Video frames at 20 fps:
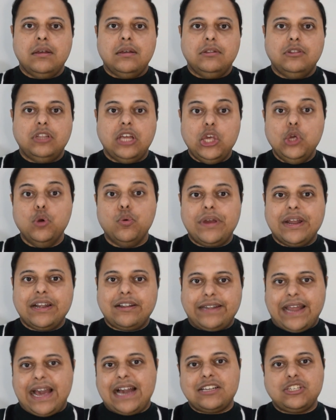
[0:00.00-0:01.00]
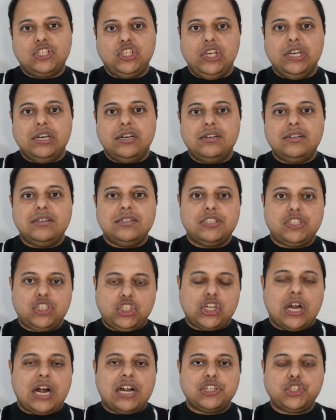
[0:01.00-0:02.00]
The UK tax year
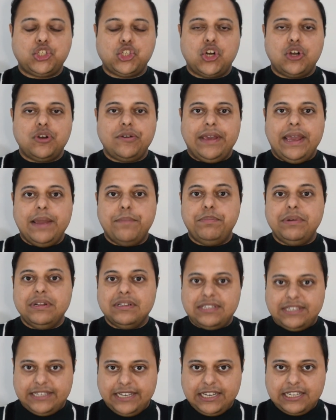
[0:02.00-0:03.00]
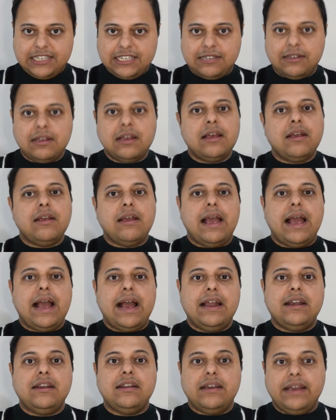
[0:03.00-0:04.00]
starts on April 6th
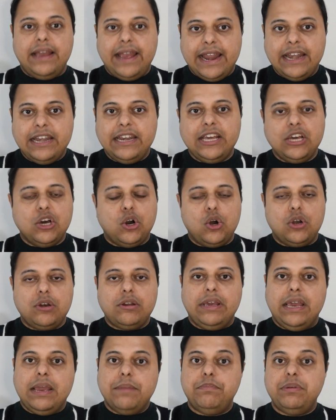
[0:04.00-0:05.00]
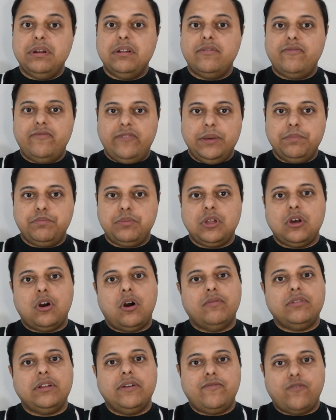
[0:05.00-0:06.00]
and ending on April 5th
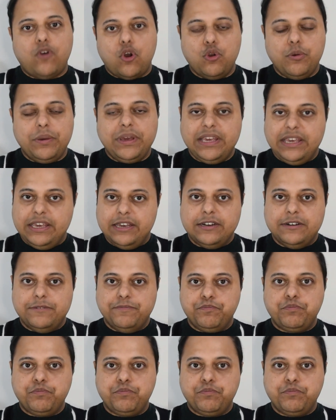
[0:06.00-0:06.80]
of the following year.